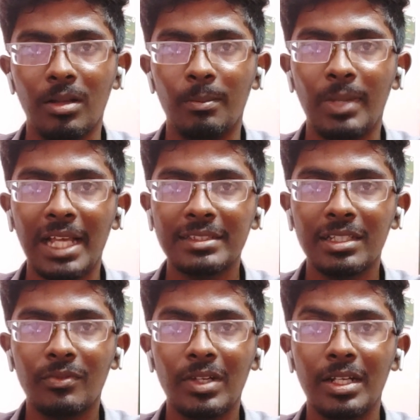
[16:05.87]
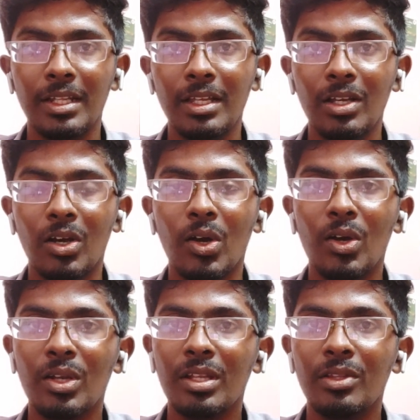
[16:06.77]
plastic welding,
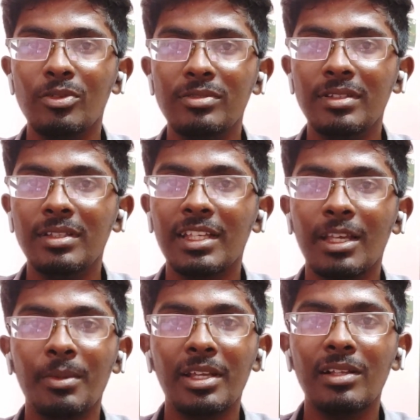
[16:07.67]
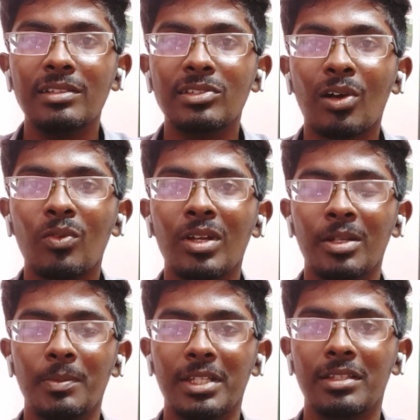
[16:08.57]
or using the chemical solvent
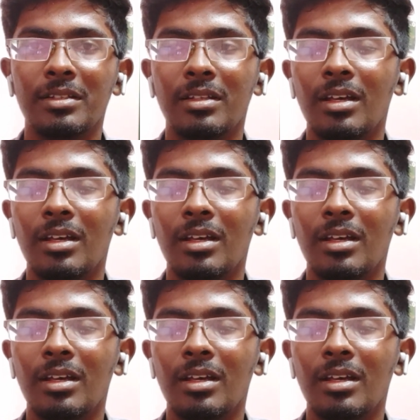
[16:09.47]
method.